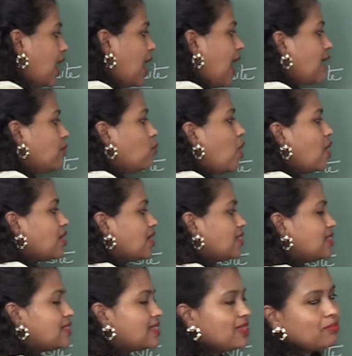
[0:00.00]
And what
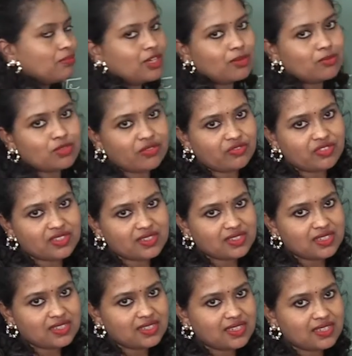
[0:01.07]
are the symptoms of this
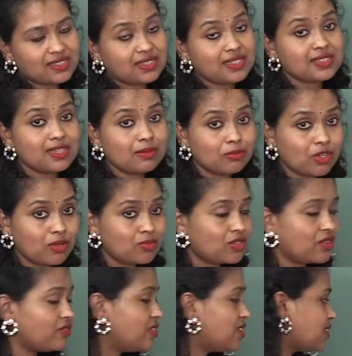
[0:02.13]
disease? The symptoms
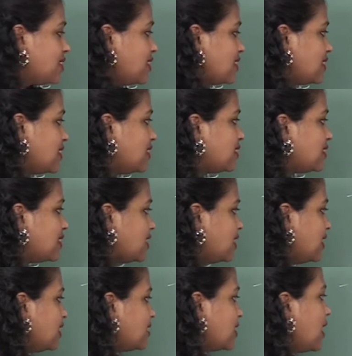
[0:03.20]
of this disease
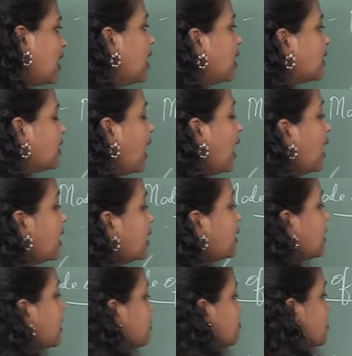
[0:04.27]
is the
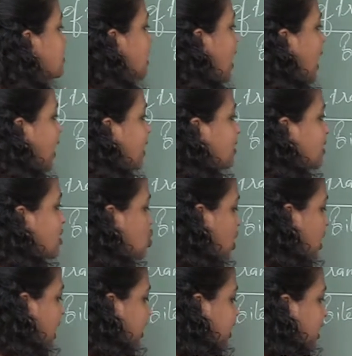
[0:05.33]
limbs and the
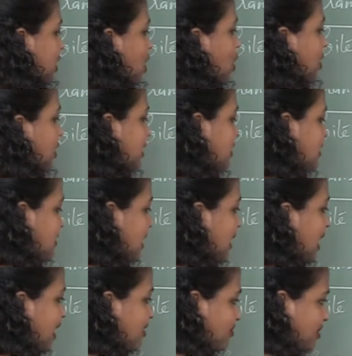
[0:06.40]
genital organs
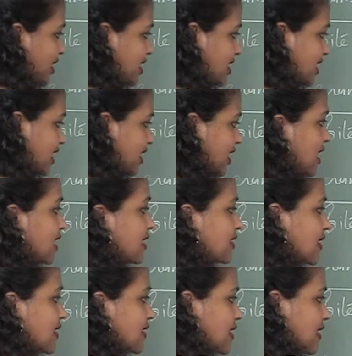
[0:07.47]
are affected.
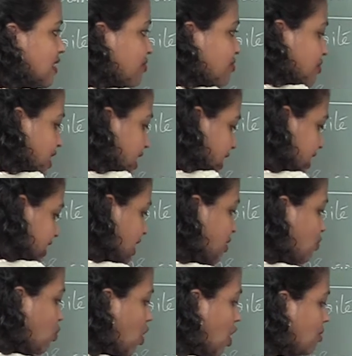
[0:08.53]
Since the
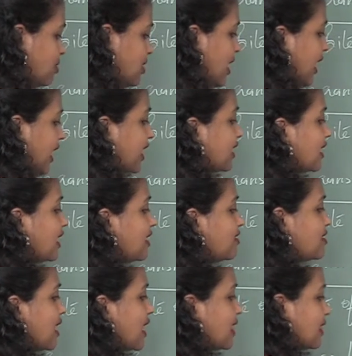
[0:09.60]
filarial worms, it
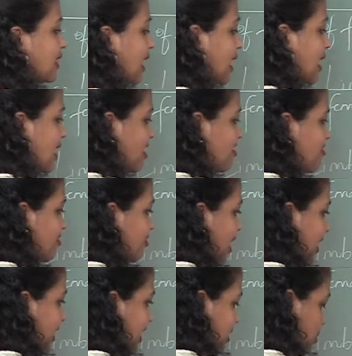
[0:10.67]
lives in the
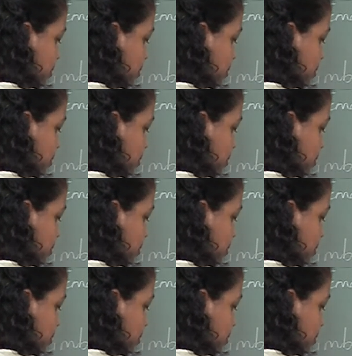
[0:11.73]
lymphatic